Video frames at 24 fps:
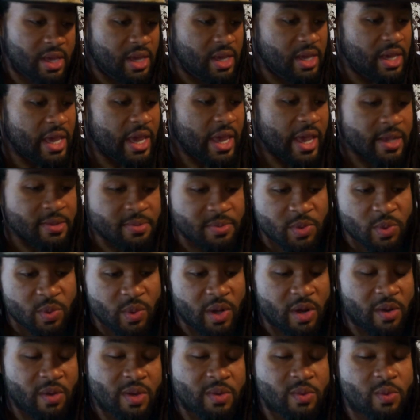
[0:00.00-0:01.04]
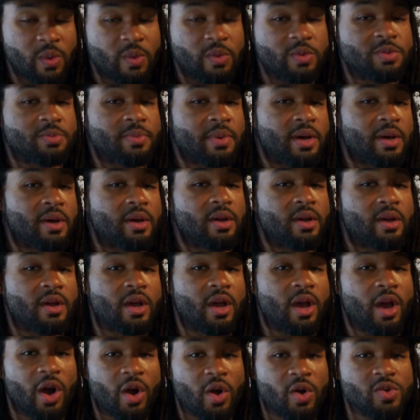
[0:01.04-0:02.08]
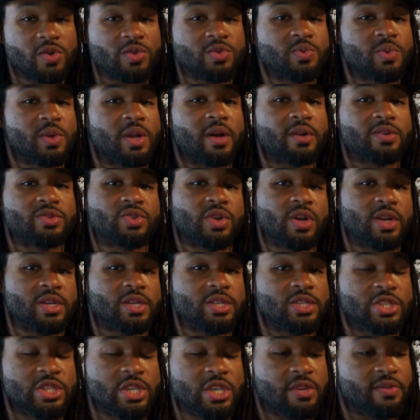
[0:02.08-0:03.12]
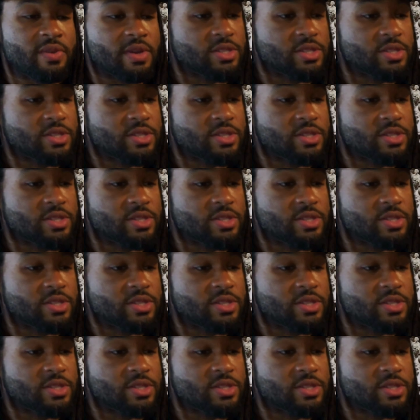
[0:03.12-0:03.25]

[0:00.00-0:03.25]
He asked me what, what was my goals, what I was trying to achieve.